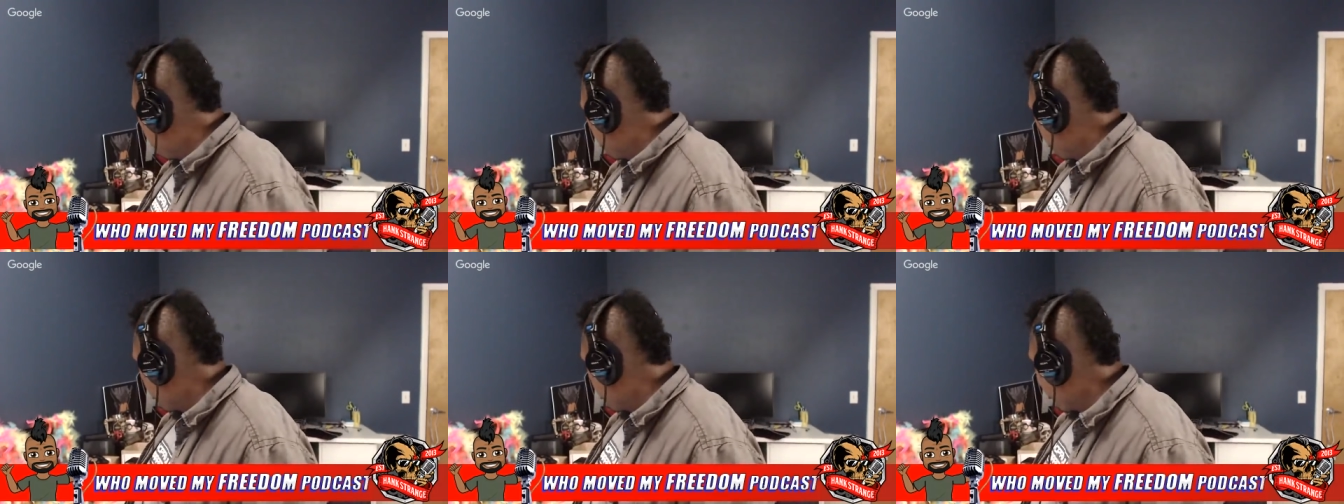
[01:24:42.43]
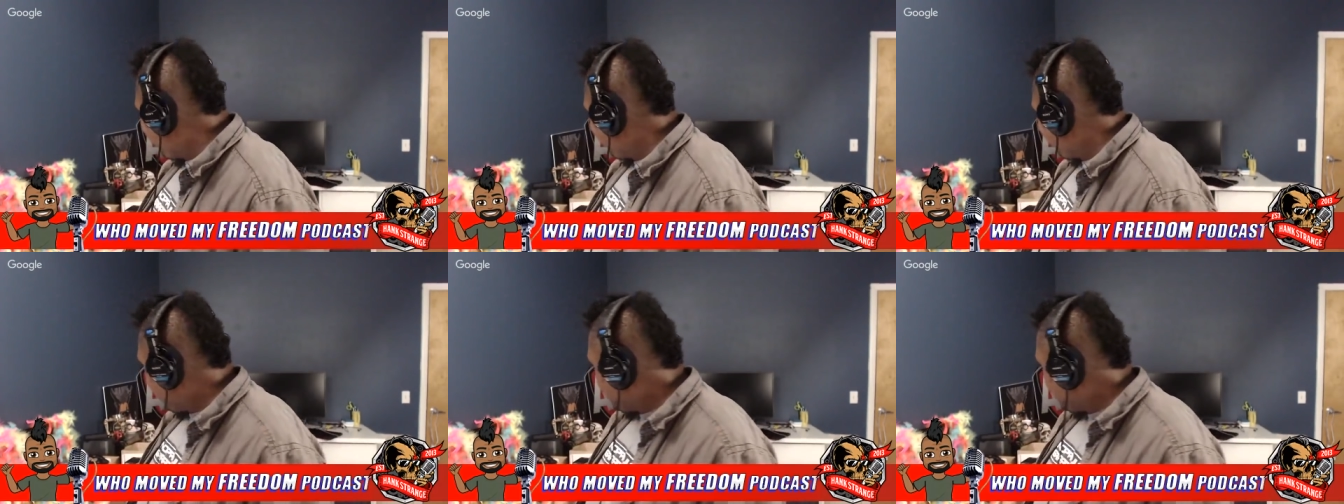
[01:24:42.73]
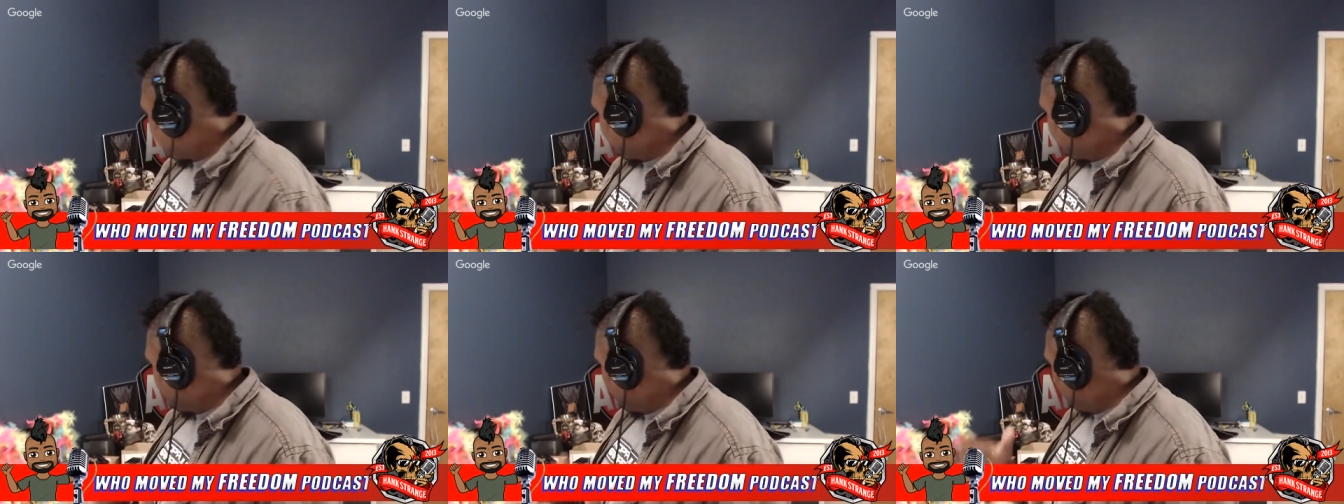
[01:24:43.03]
We had like
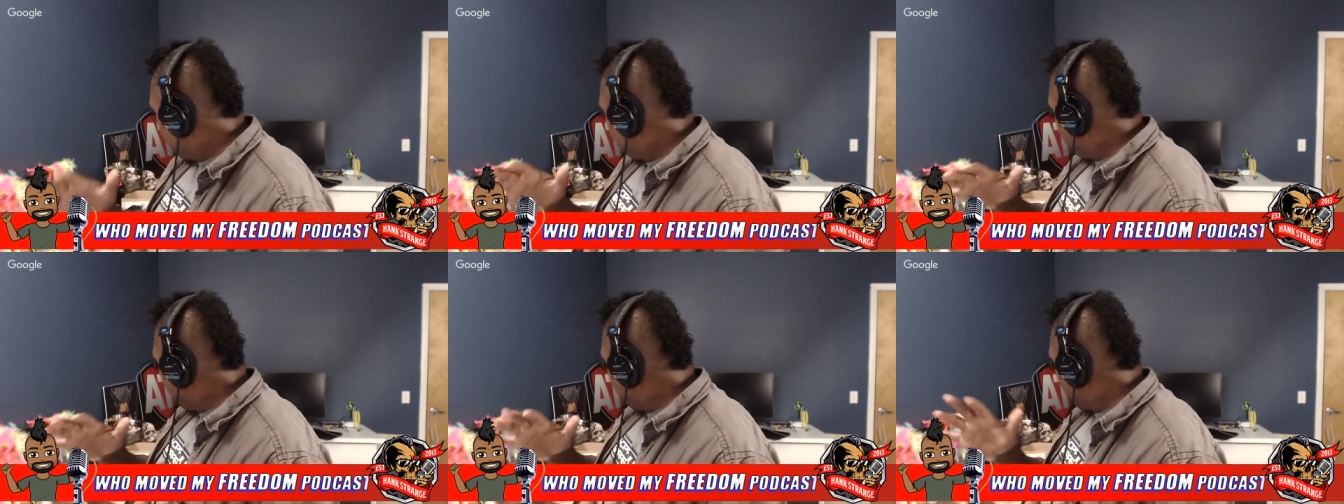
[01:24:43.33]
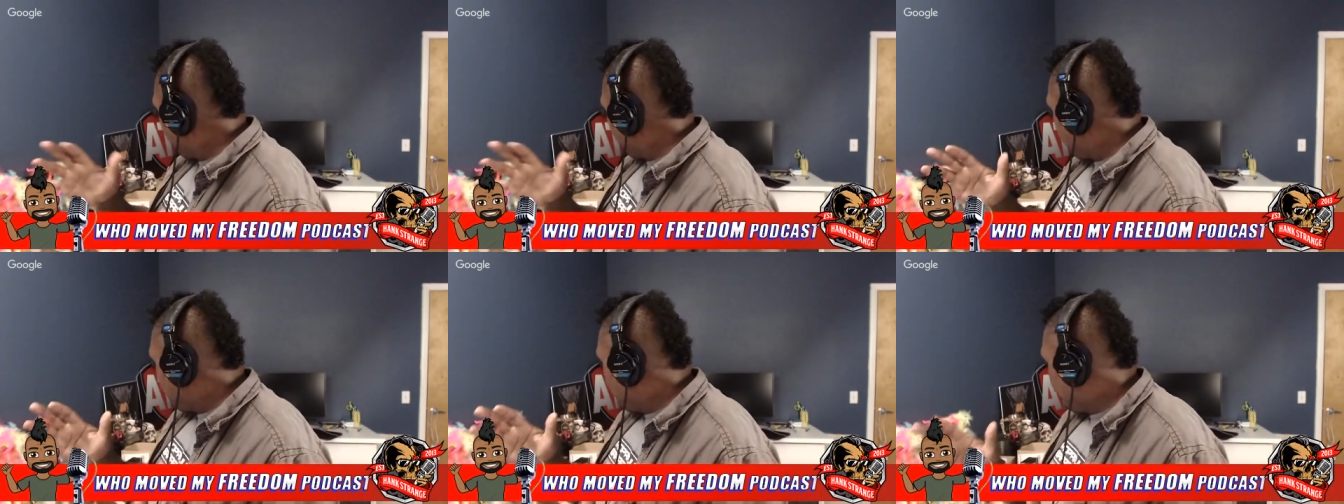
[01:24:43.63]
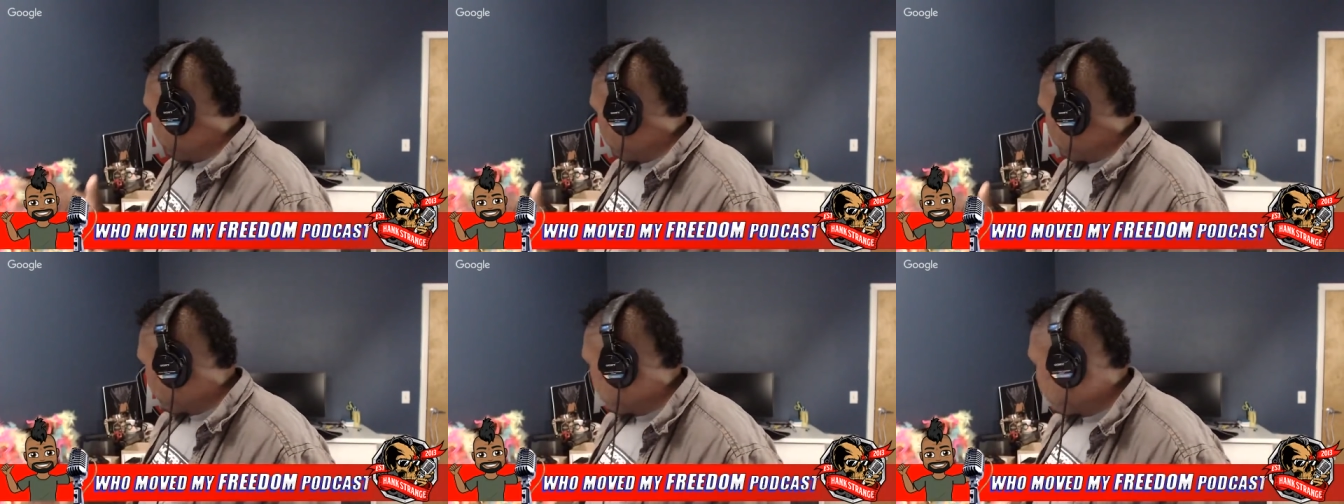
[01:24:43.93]
a limited run
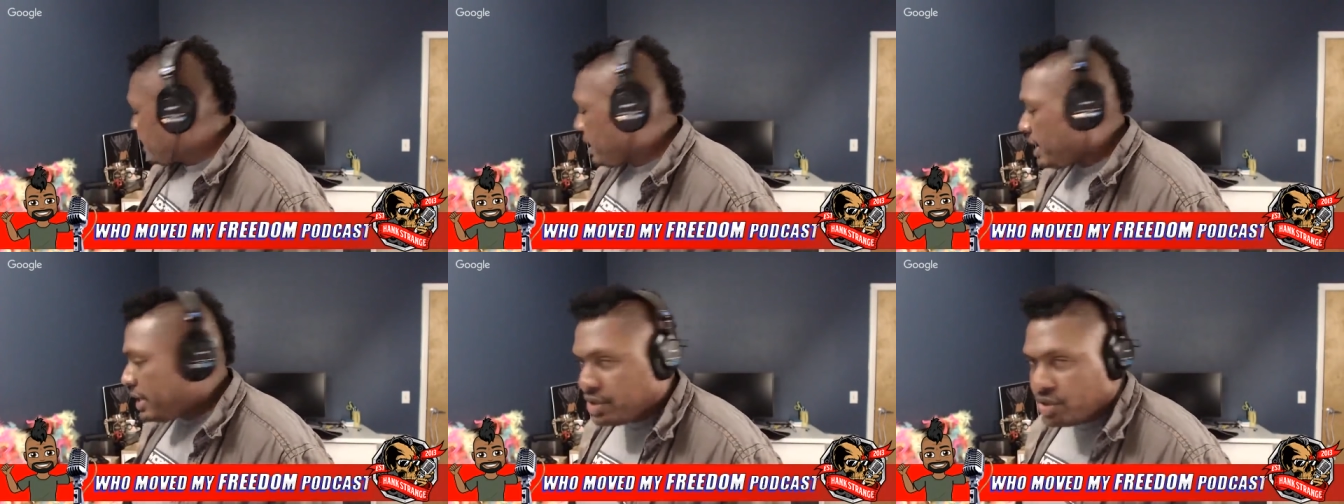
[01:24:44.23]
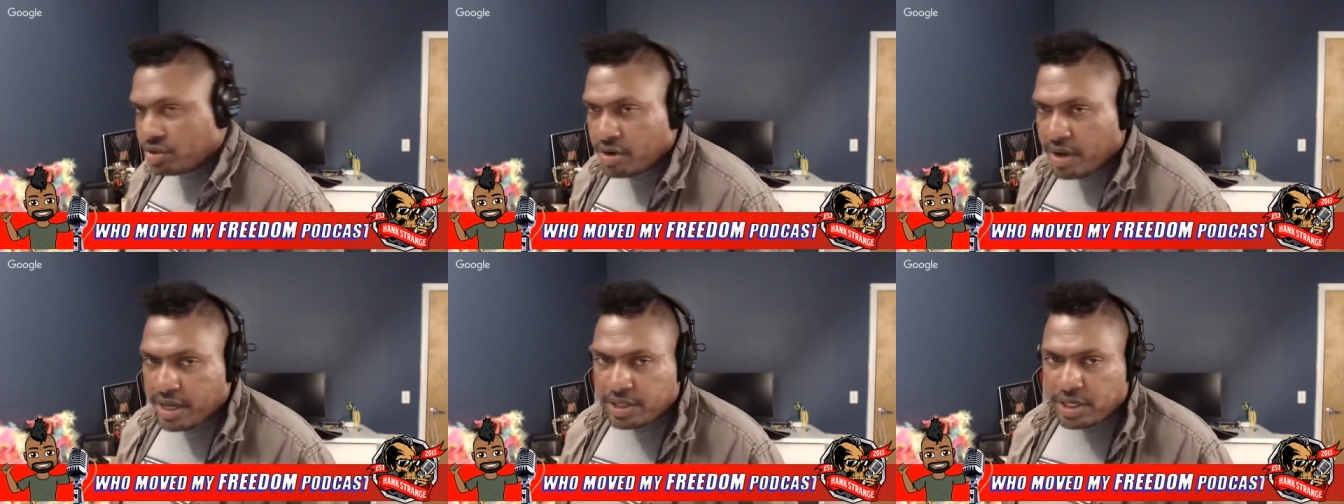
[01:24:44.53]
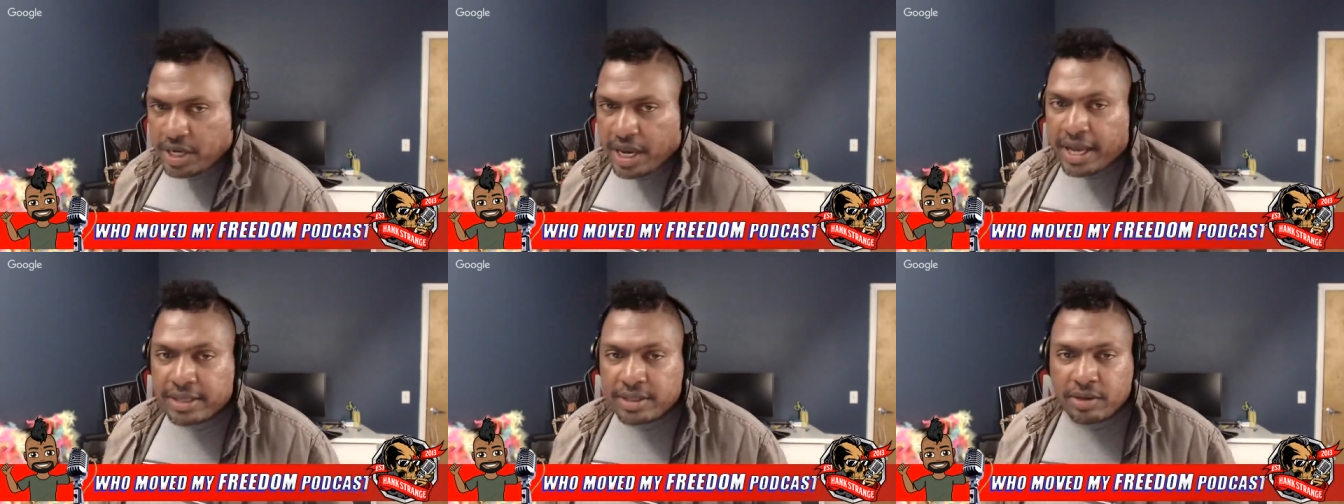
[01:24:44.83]
of uh, Hank Strange
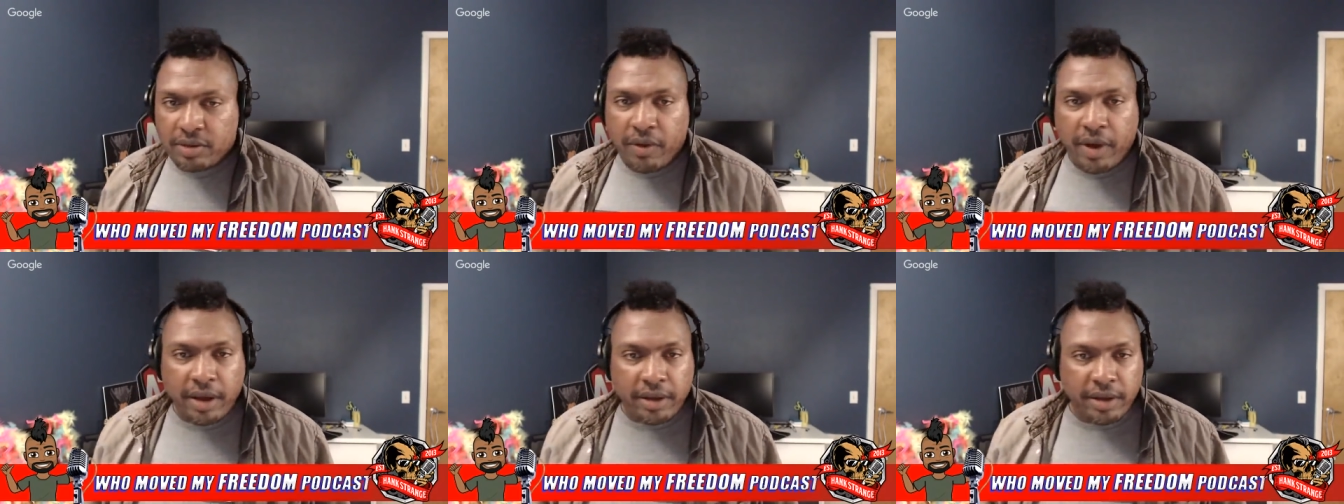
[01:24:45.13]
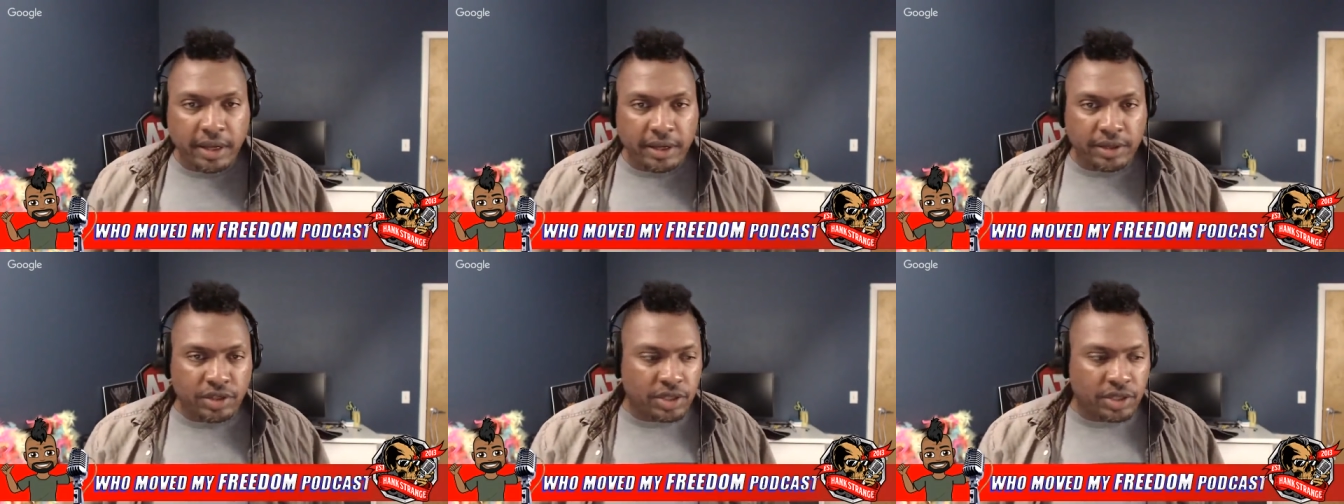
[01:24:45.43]
hats around here,